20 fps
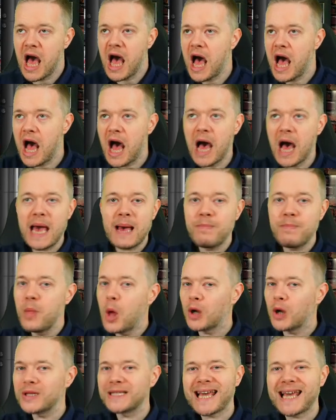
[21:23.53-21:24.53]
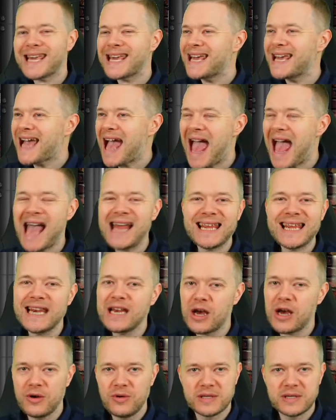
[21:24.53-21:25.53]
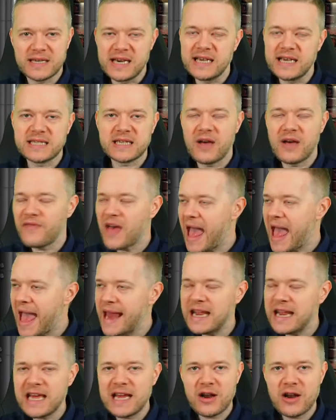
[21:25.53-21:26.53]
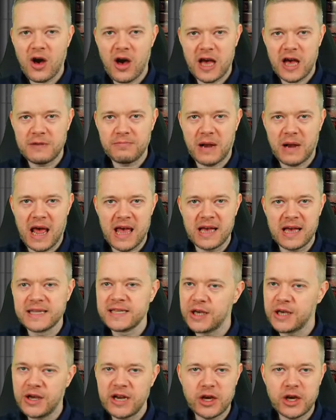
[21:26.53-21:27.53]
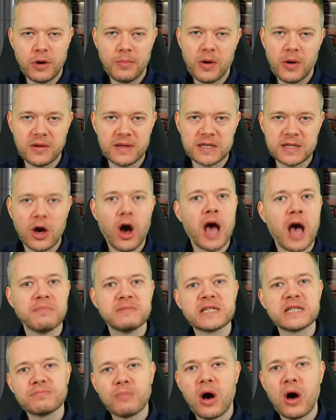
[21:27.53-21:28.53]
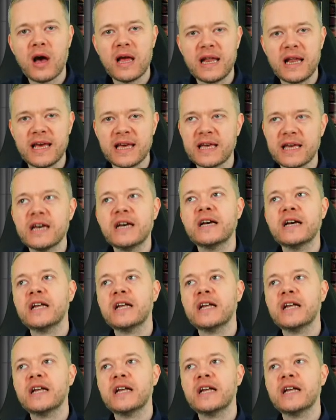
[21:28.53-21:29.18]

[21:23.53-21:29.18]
I am not taking any notice of any United player turning up on time, smiling,